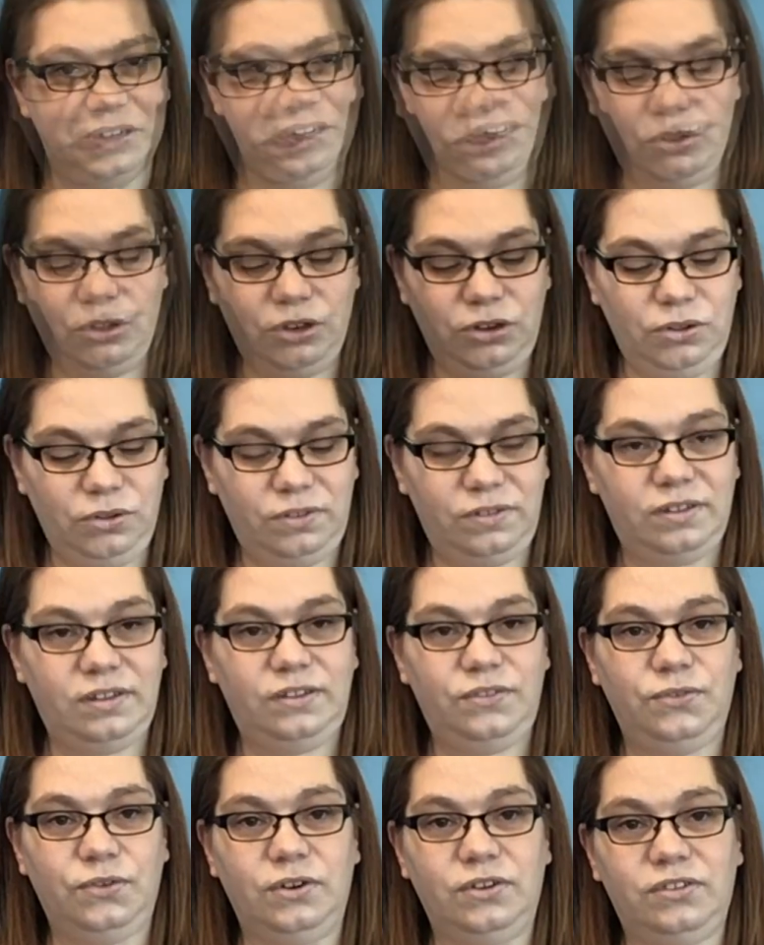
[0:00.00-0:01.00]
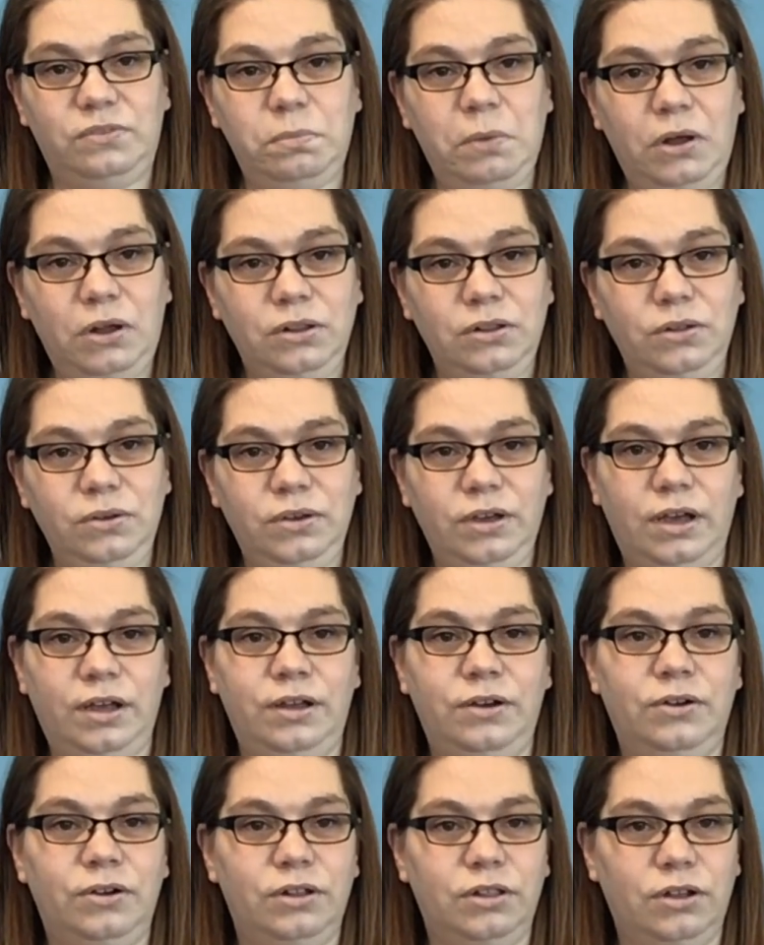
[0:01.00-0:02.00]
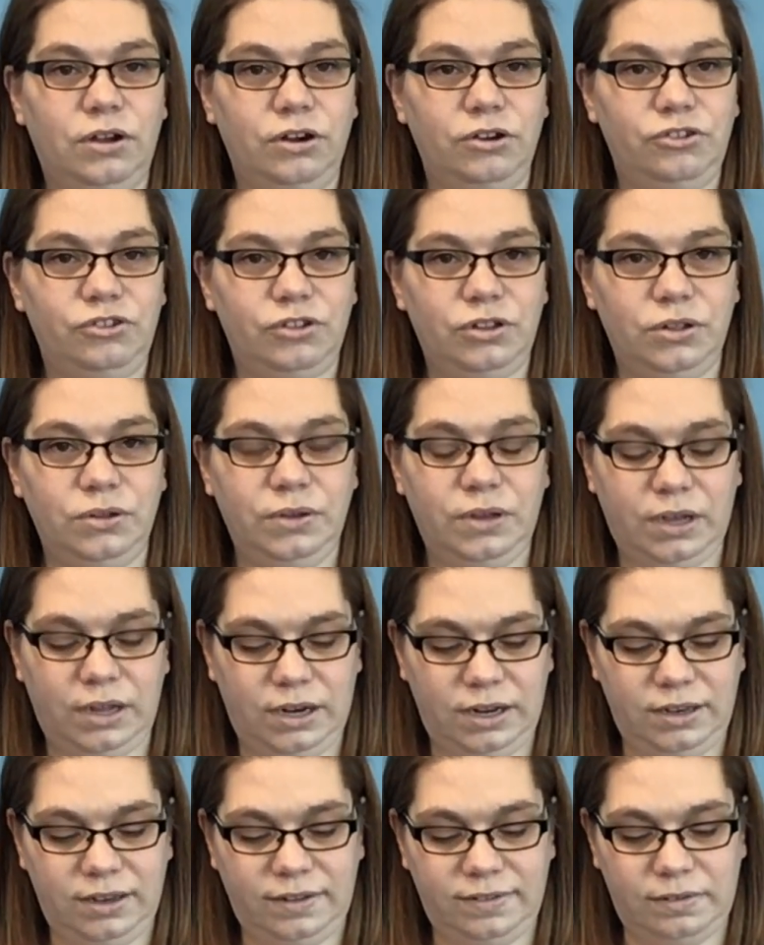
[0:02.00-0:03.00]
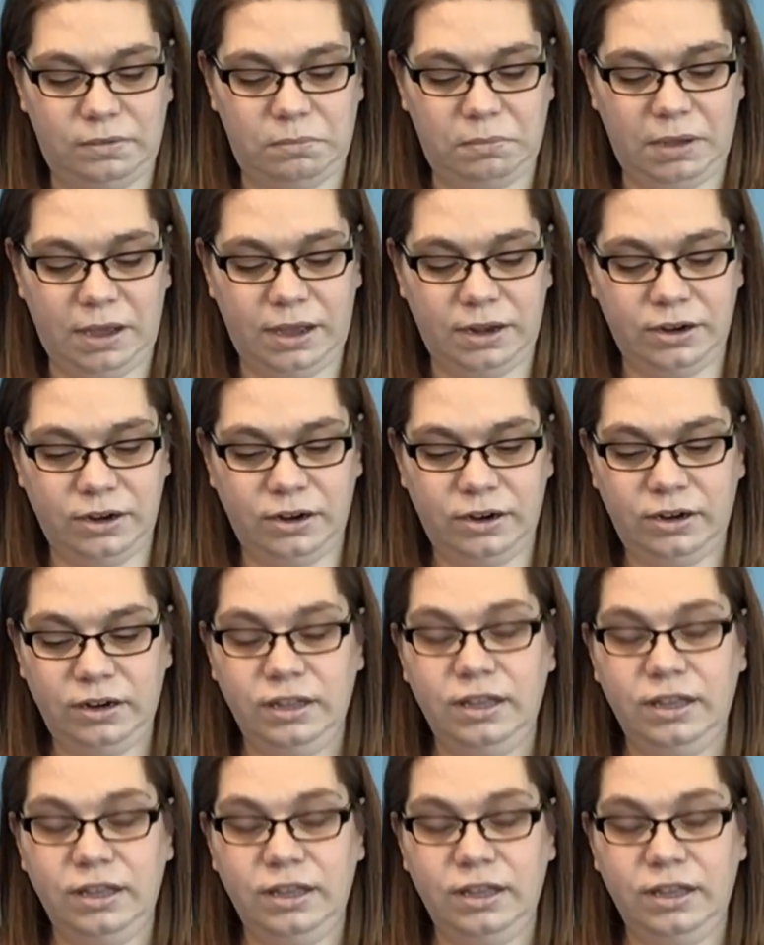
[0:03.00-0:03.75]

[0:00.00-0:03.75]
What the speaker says: You could use this for a small glue gun or a large glue gun, it doesn't matter.